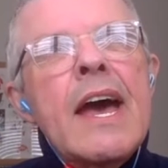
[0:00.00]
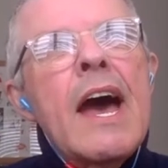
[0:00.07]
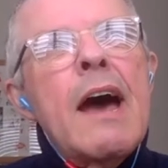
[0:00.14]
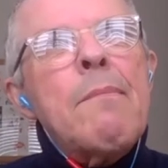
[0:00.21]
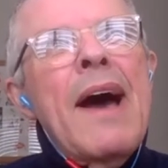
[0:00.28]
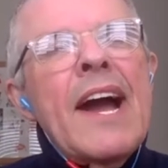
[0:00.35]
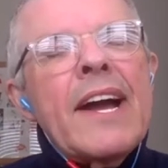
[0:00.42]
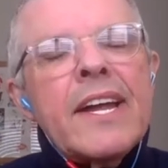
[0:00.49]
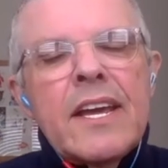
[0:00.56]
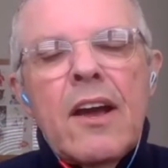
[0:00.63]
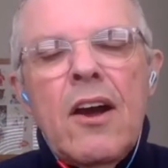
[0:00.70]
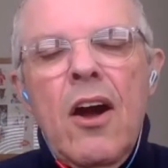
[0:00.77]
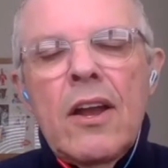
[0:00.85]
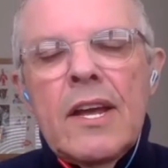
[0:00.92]
A marketing
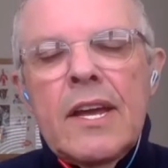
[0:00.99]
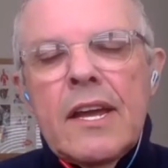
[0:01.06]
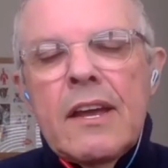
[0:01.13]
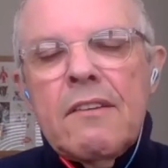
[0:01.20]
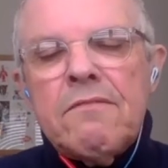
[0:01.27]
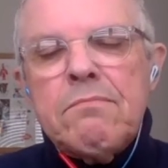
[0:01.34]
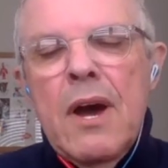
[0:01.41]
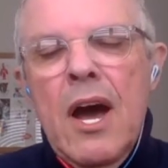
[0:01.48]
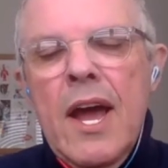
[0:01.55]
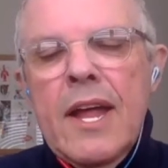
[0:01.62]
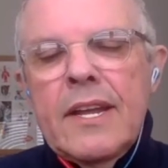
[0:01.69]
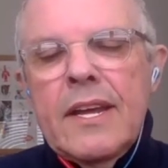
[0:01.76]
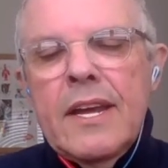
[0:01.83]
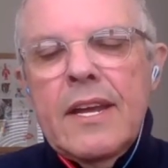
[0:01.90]
colleague of
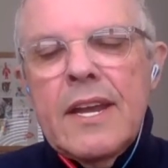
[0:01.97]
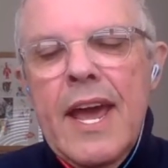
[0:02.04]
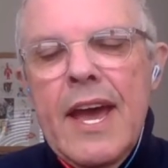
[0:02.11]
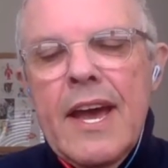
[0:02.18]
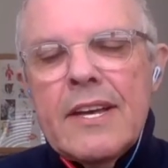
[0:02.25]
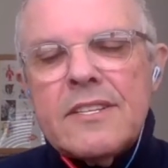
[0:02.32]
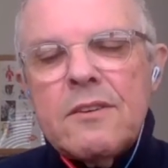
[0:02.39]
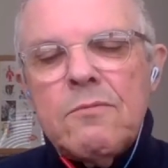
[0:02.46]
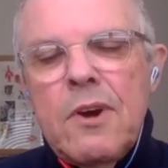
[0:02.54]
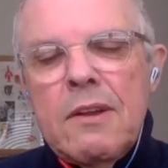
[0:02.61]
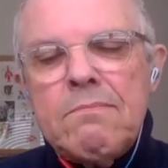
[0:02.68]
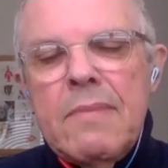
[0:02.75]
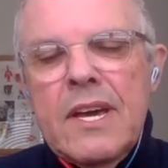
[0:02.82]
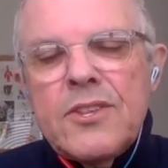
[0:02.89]
mine in-house at
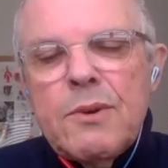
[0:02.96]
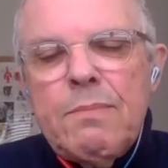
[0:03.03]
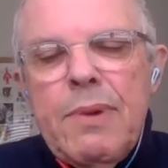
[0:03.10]
one major